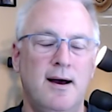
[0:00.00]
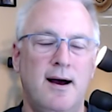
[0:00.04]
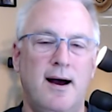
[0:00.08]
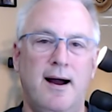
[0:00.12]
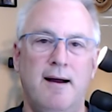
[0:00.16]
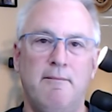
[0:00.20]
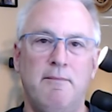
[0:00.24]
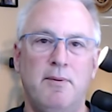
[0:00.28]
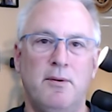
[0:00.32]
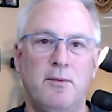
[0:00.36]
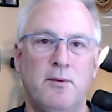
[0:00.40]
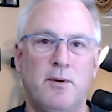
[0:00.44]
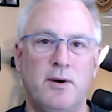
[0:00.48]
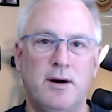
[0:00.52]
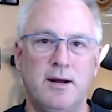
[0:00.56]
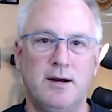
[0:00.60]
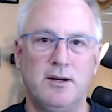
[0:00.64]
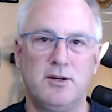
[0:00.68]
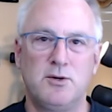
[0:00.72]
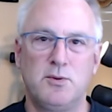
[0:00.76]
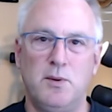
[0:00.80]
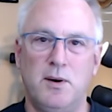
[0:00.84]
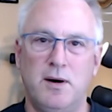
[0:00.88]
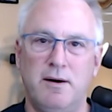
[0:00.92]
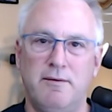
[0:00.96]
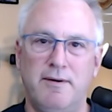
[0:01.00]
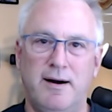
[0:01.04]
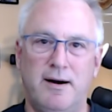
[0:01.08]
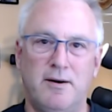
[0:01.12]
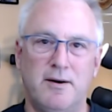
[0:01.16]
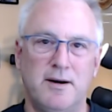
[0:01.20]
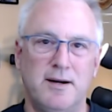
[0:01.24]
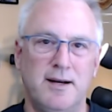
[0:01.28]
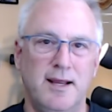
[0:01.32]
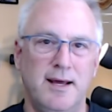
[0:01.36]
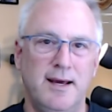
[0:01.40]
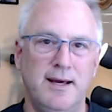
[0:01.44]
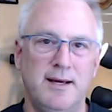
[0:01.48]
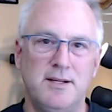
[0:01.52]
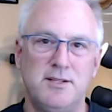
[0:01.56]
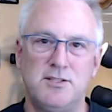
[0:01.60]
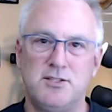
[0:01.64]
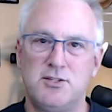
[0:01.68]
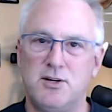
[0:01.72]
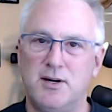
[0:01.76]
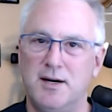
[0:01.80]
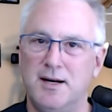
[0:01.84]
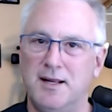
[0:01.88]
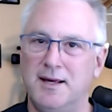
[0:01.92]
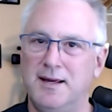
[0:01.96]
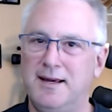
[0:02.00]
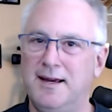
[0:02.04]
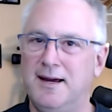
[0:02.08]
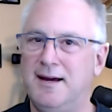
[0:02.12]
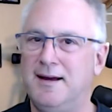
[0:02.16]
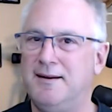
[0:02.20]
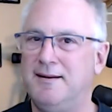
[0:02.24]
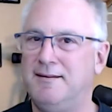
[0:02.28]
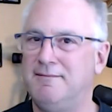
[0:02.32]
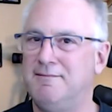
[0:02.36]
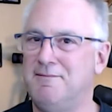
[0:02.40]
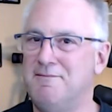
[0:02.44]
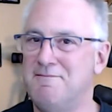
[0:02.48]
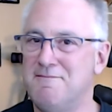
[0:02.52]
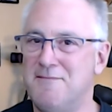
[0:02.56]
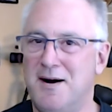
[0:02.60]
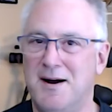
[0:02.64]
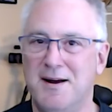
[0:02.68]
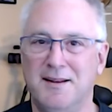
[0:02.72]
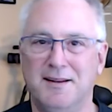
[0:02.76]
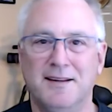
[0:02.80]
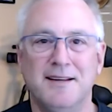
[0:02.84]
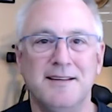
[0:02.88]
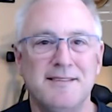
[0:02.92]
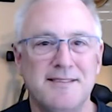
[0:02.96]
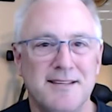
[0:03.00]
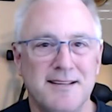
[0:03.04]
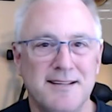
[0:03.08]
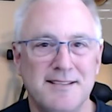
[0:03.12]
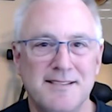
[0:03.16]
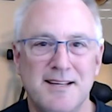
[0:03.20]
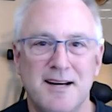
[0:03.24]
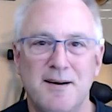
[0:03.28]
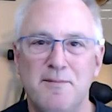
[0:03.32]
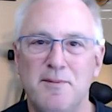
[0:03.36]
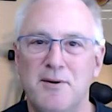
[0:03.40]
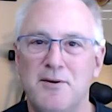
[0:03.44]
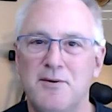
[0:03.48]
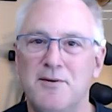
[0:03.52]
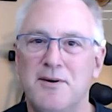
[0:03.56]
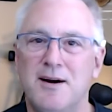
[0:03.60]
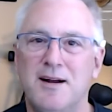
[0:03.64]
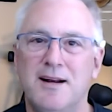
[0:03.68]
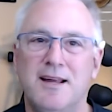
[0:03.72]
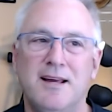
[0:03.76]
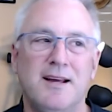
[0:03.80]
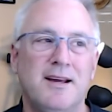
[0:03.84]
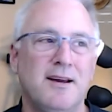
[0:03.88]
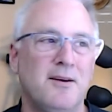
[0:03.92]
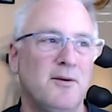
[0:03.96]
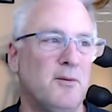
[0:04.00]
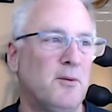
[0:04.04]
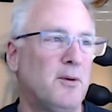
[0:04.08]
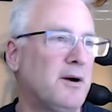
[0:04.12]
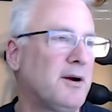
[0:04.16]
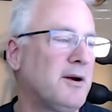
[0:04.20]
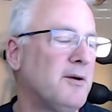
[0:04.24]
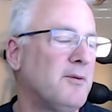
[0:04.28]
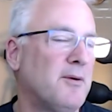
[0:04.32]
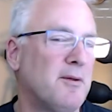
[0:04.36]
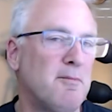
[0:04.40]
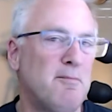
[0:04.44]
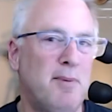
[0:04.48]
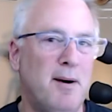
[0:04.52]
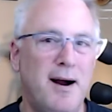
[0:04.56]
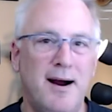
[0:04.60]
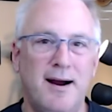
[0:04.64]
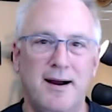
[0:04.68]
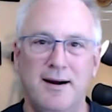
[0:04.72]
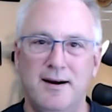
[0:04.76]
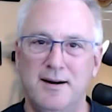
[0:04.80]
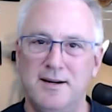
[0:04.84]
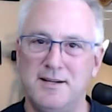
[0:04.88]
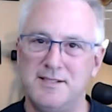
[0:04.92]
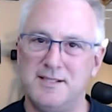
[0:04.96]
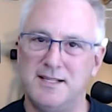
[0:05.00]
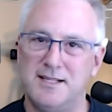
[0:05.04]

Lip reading: I've been working 12-hour days trying to get my listings up and running and working with buyers,